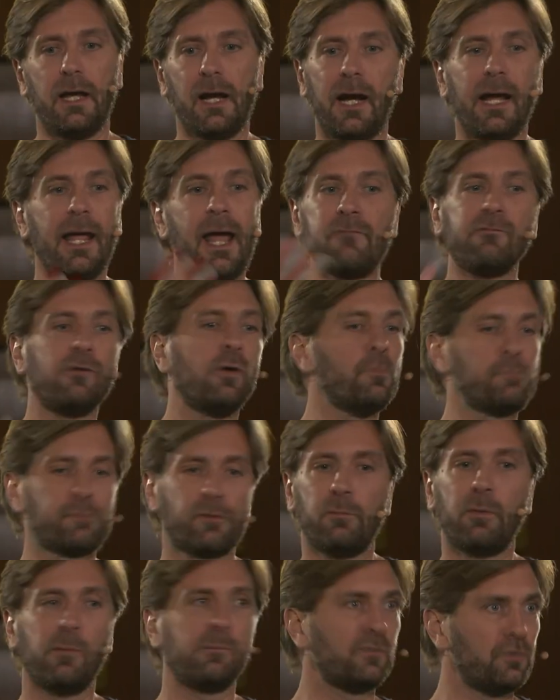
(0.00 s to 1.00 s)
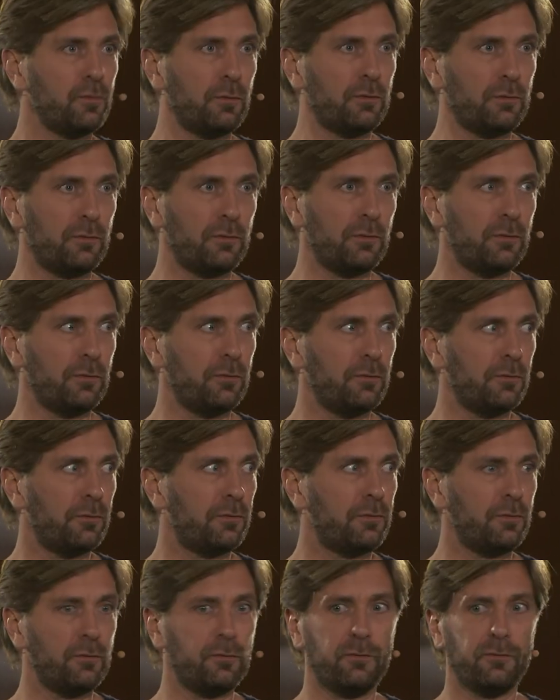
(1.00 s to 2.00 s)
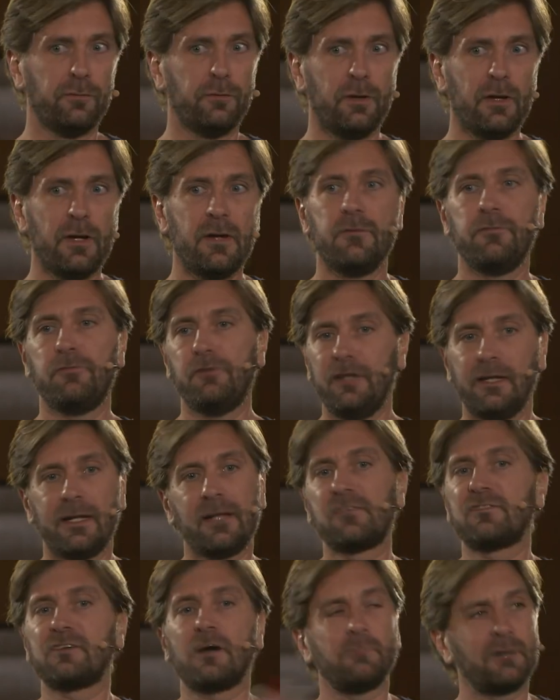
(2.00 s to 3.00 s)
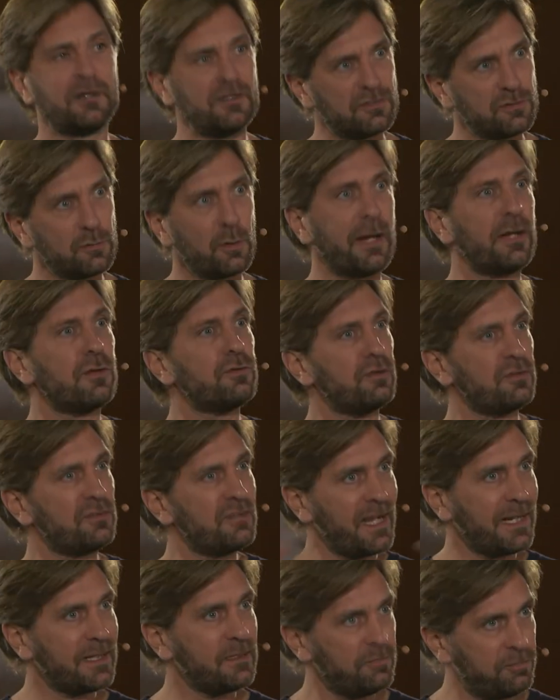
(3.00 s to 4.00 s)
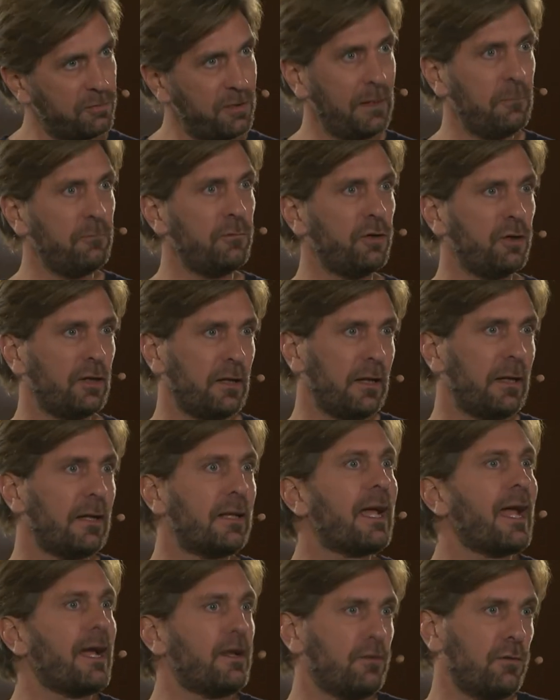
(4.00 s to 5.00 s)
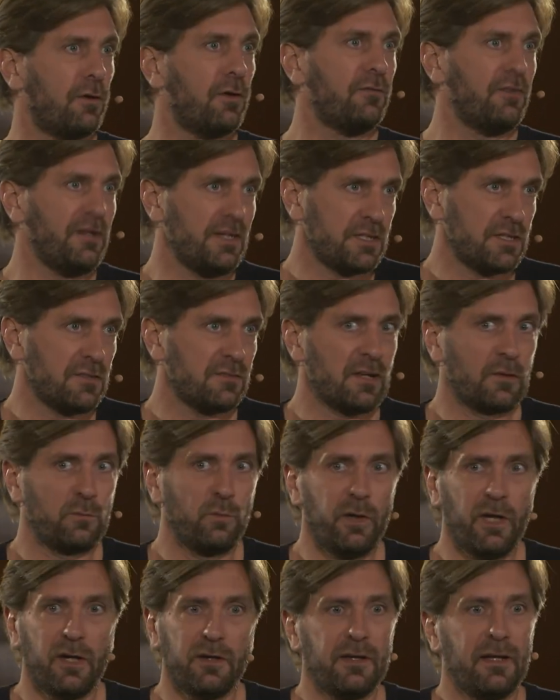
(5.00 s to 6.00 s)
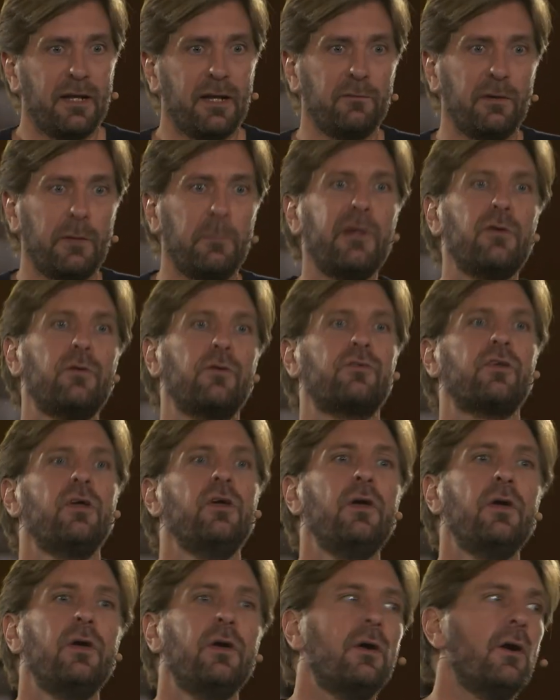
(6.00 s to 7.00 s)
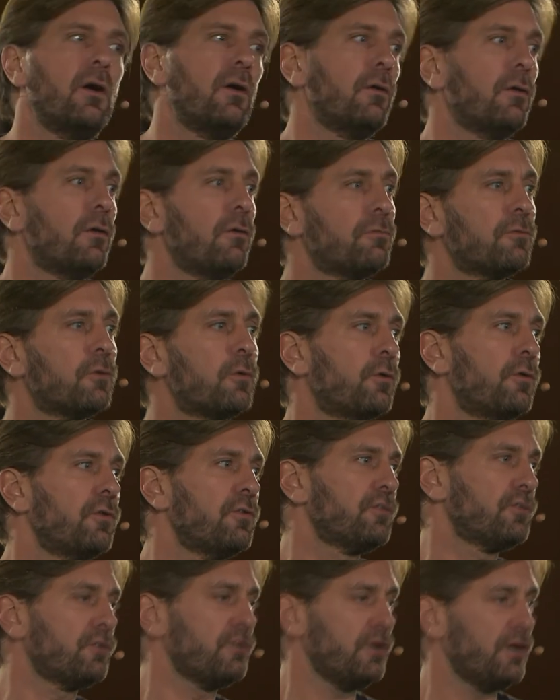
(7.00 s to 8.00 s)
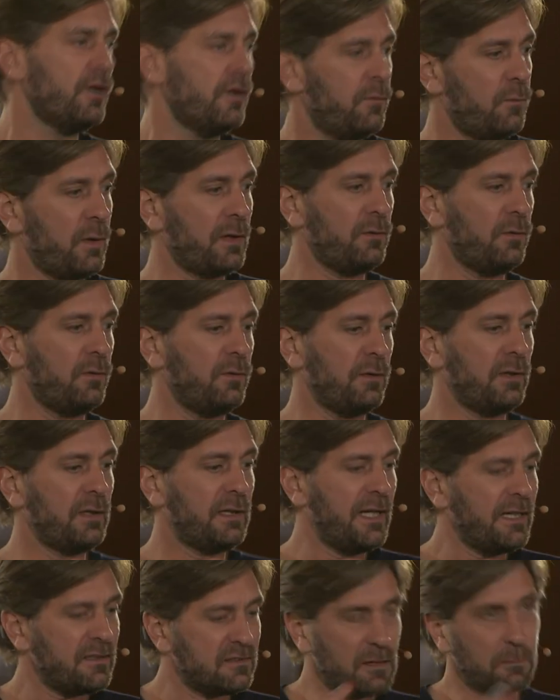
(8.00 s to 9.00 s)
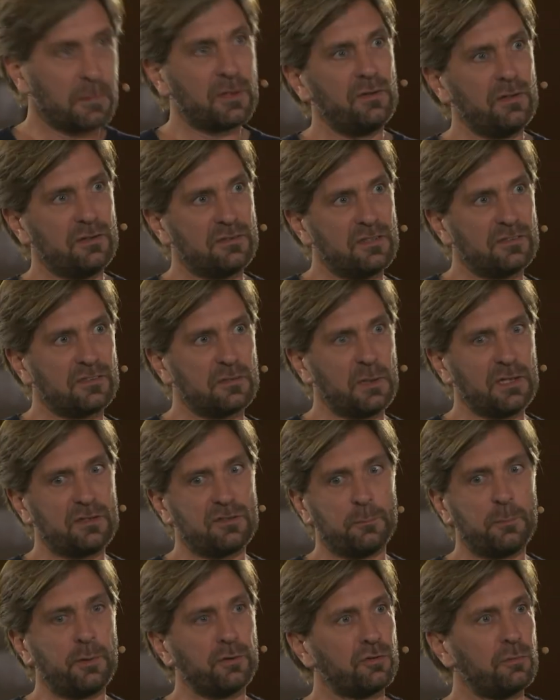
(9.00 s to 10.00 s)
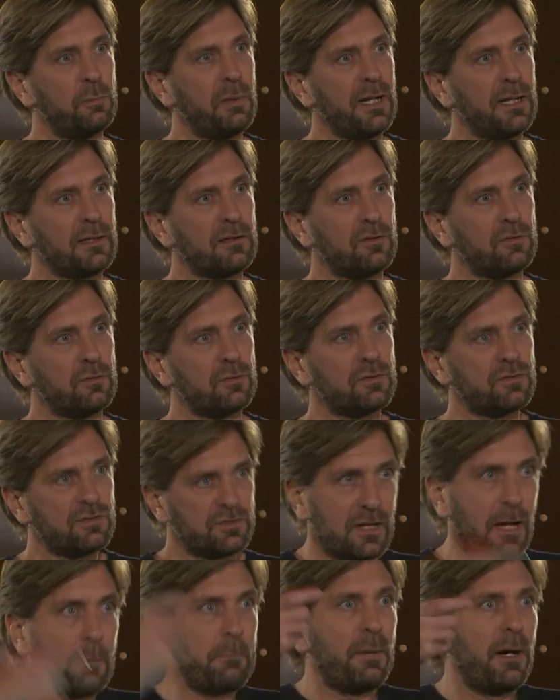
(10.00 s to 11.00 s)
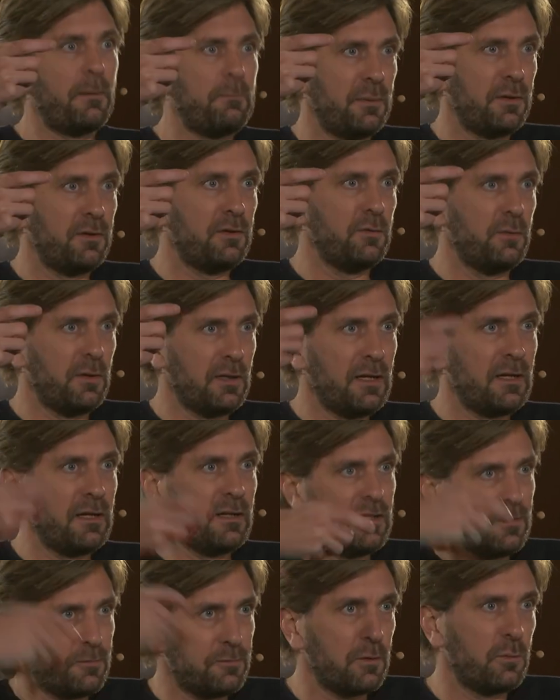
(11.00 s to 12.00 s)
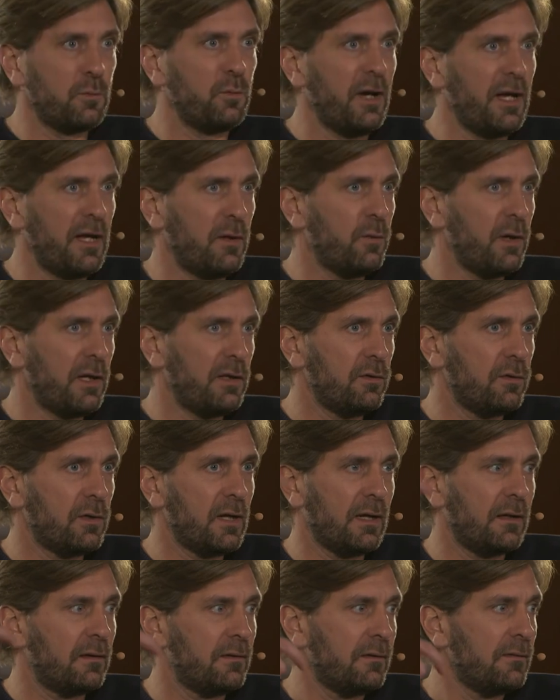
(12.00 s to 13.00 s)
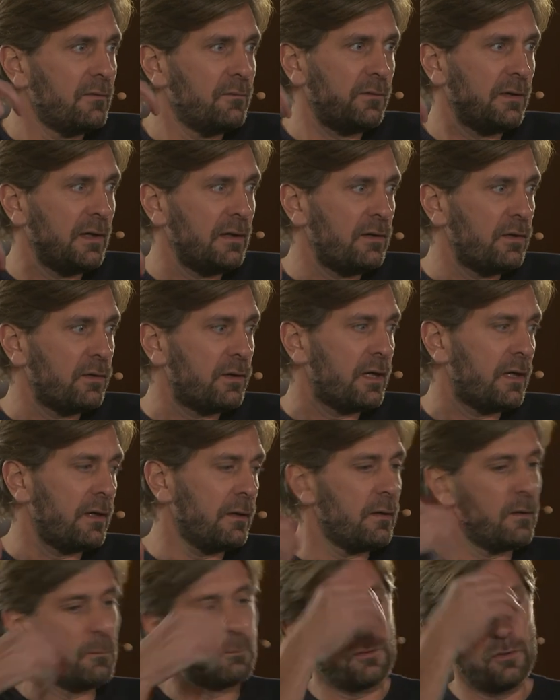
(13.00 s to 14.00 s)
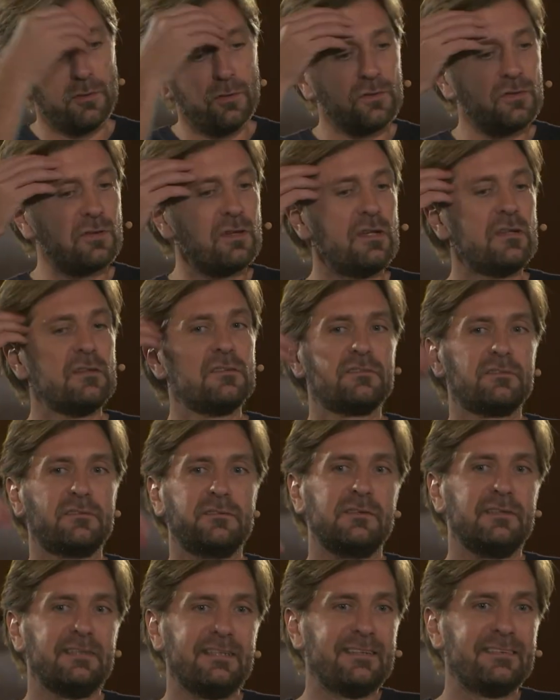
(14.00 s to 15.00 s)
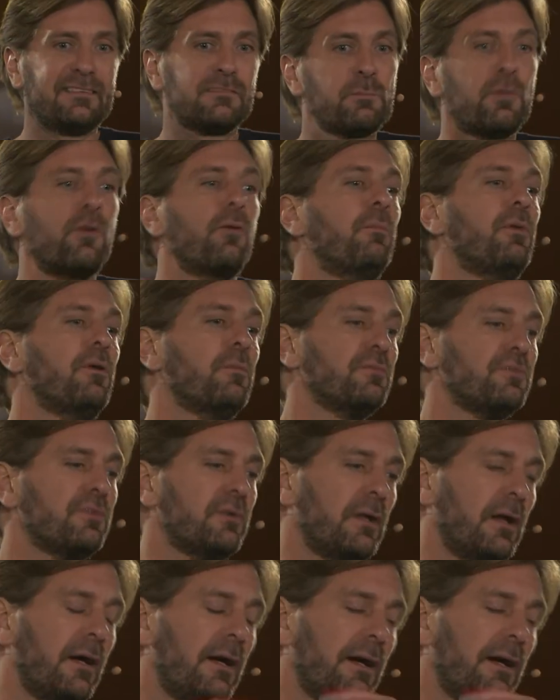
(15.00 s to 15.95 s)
have no problem to feel that someone is trying to attack the film world and the kind of conventions that we are dealing with, because of course when you get some criticism, it's a possibility to step up and do it in a different way when you can approach these problems